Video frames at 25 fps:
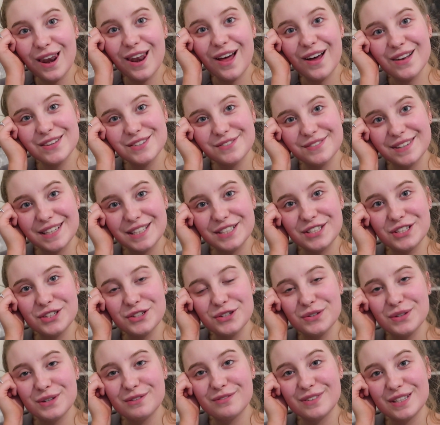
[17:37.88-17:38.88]
Last thing
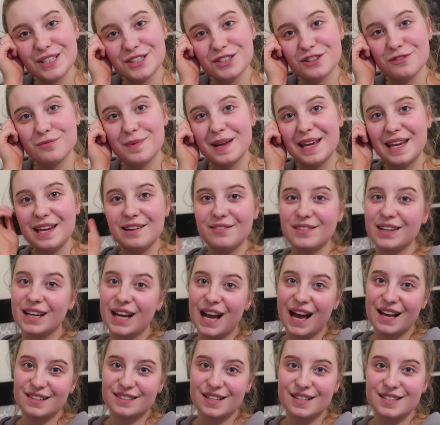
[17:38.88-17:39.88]
to finish off my
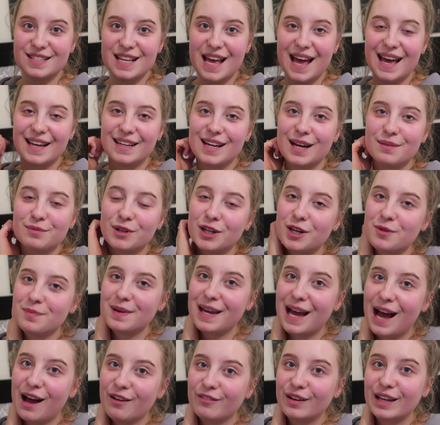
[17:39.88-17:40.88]
evening, as I said, I'm going to
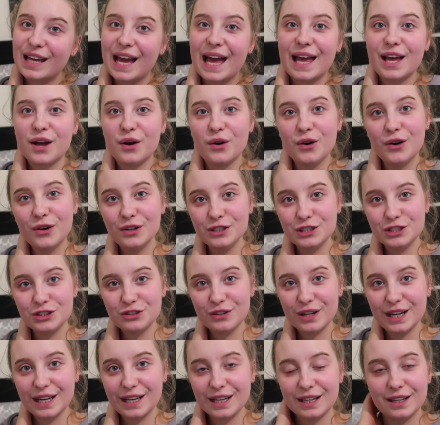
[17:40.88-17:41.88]
be having a hot
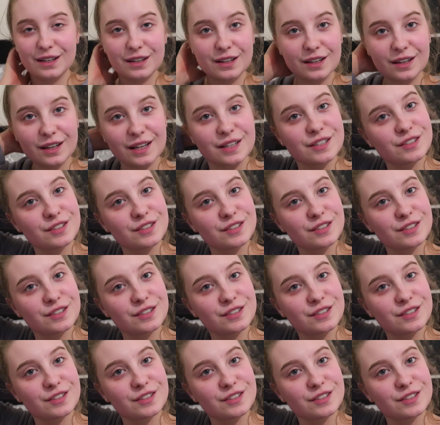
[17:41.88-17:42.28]
drink.